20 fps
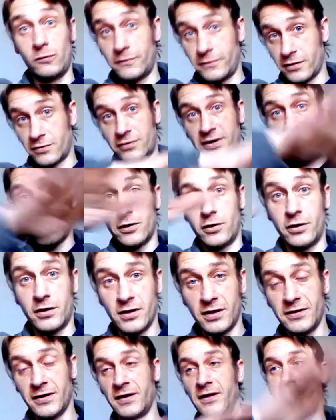the great
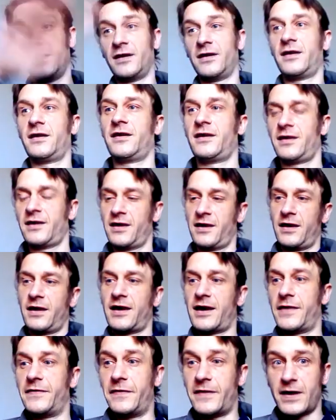herd,
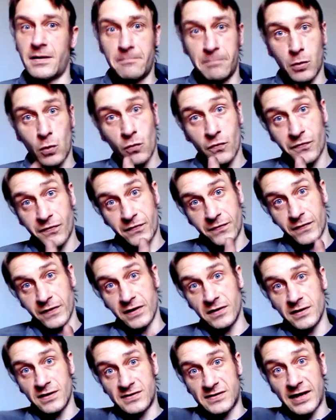and they're both
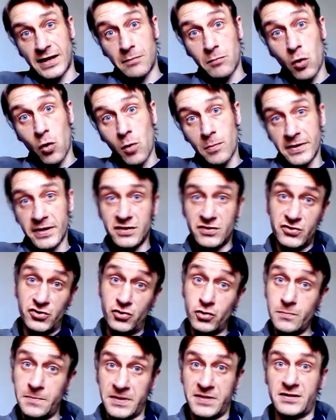in the same orbit as
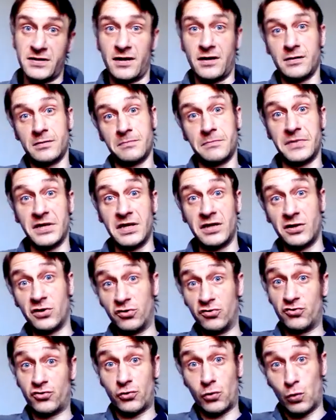Jupiter, being
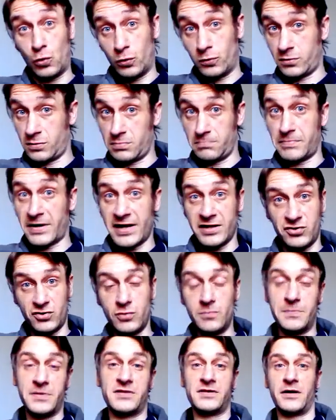controlled by
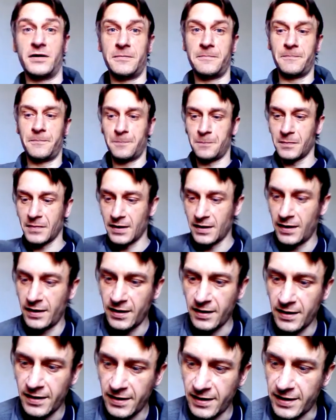Jupiter.
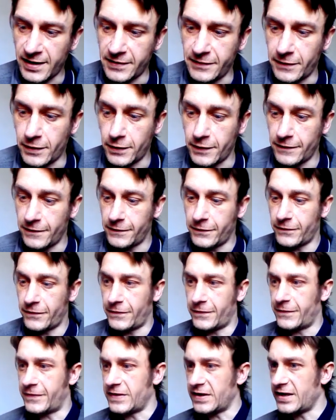And
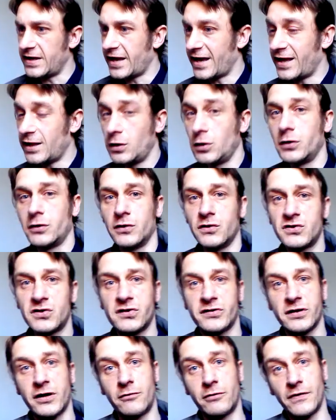the
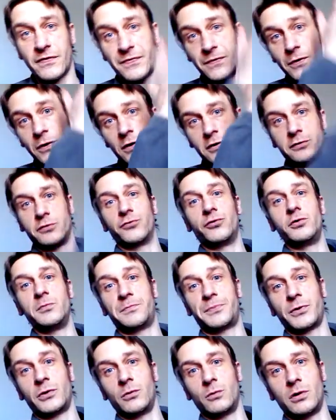Hildas are a third group
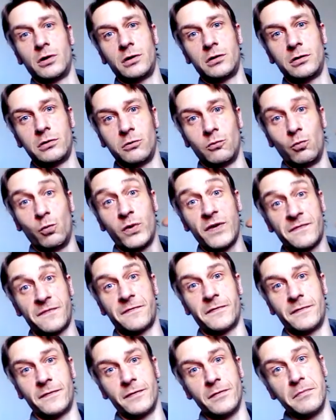who are
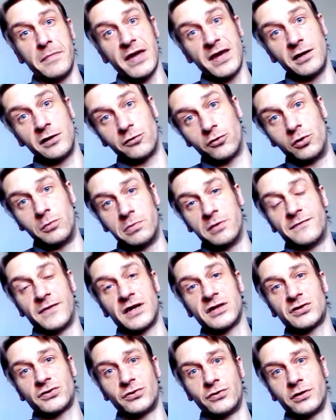with the main group of
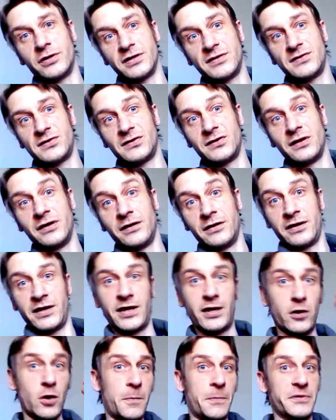asteroids
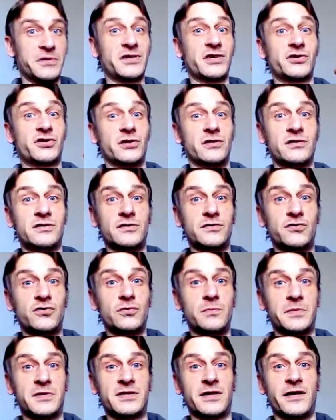in opposition to
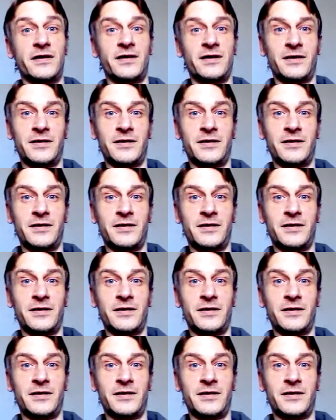Jupiter,